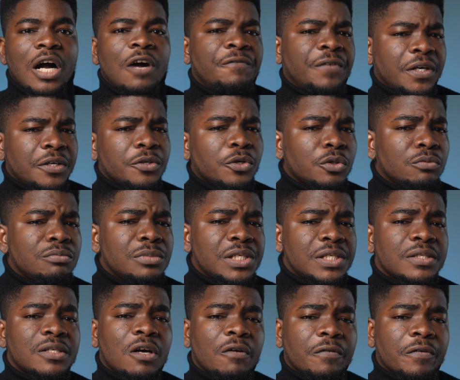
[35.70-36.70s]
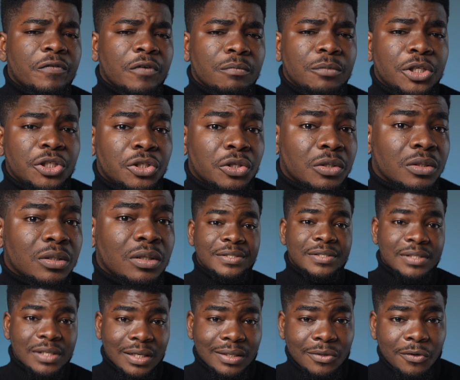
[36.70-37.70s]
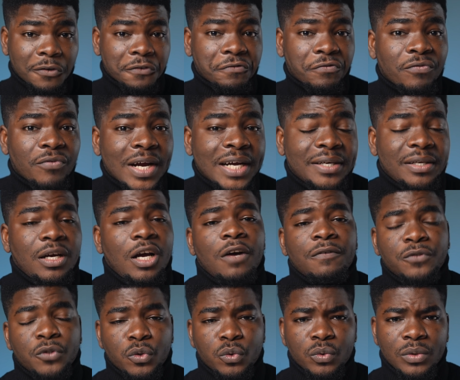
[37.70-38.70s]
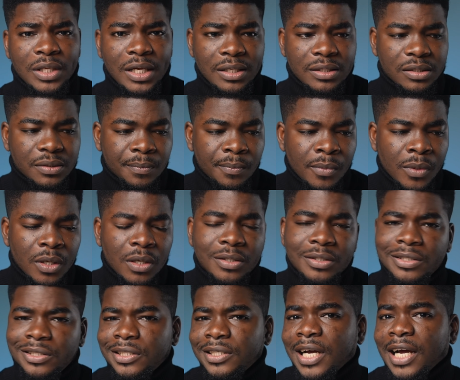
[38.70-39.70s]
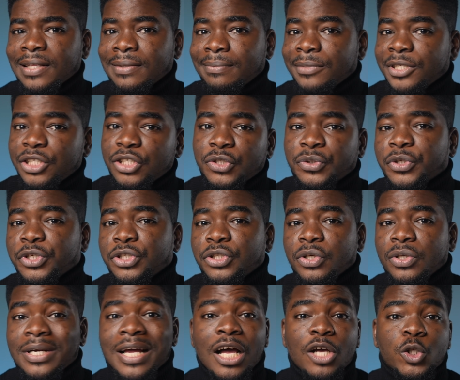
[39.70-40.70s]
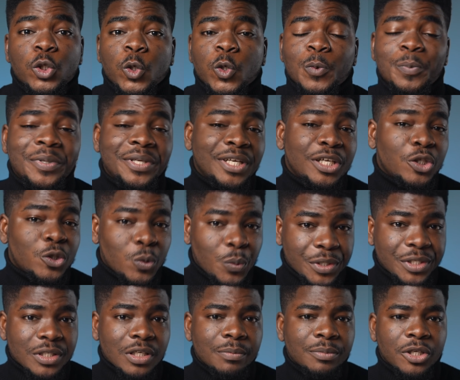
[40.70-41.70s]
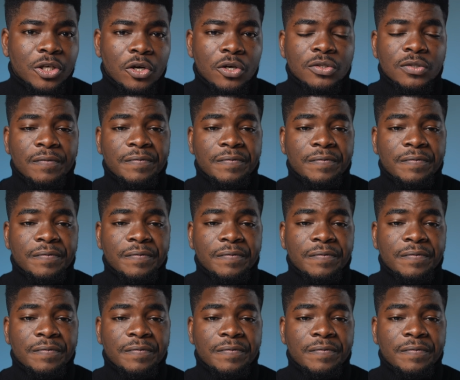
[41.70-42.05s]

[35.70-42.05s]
our very own Minister of Information said on Friday afternoon that the administration has suspended Twitter because